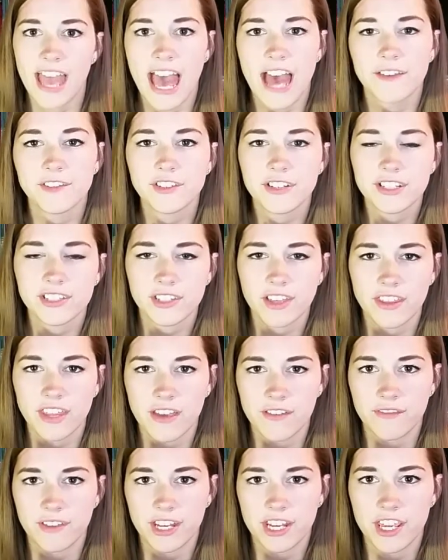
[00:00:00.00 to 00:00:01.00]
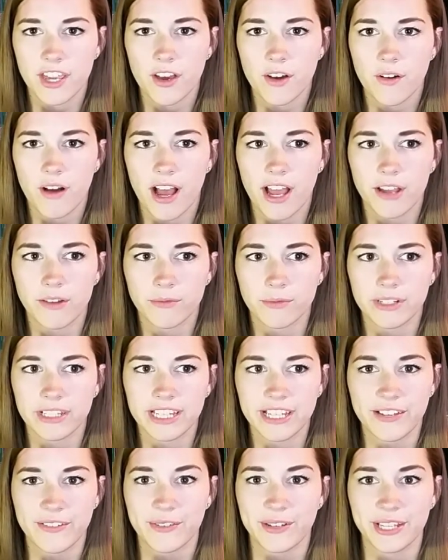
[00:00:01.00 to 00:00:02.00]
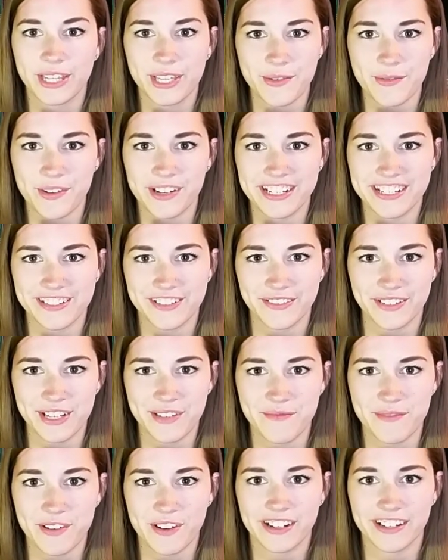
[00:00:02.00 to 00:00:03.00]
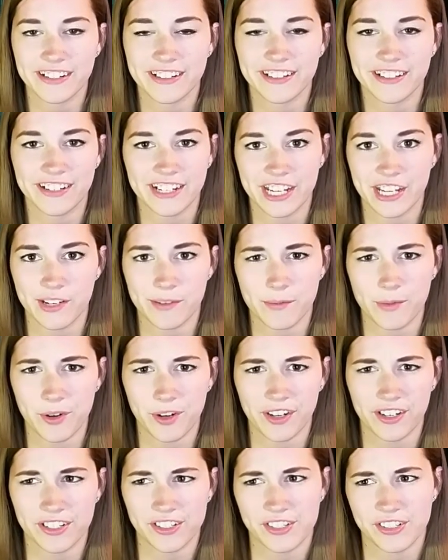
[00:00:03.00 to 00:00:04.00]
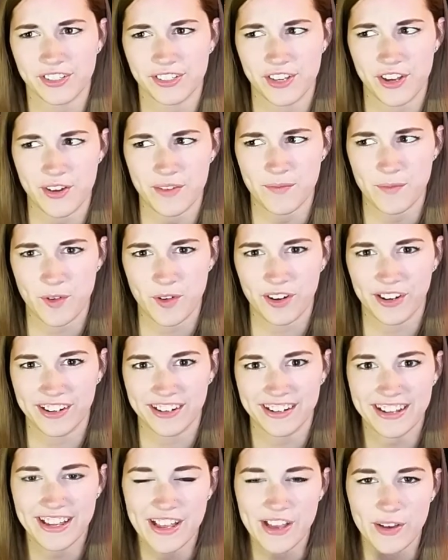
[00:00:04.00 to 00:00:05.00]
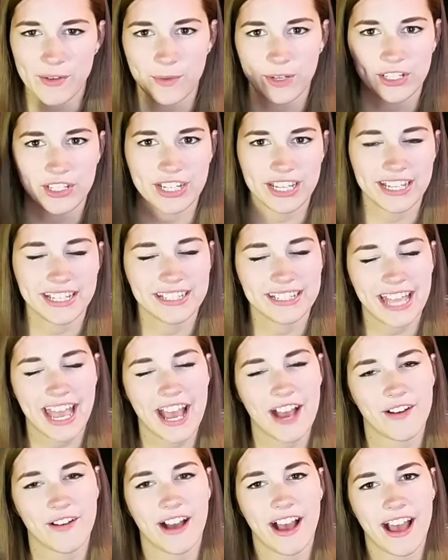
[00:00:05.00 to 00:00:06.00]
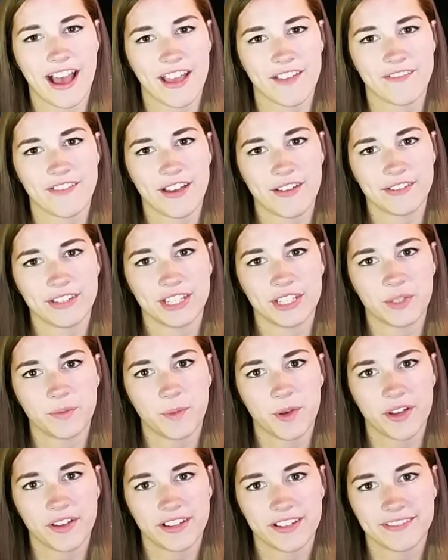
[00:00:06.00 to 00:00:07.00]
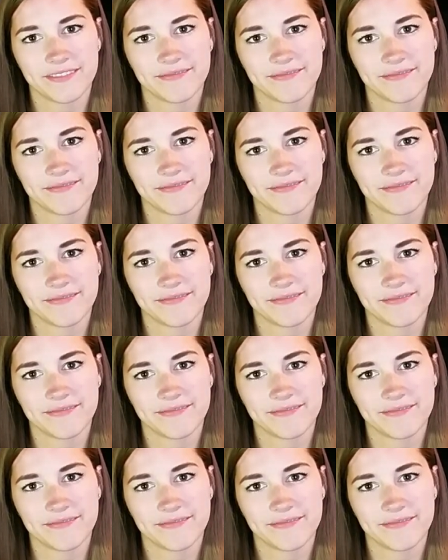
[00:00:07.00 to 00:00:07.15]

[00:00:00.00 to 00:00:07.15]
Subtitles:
After I saw that video, I really, really wanted to read more, or hear more, or just know more, which is how I found this book.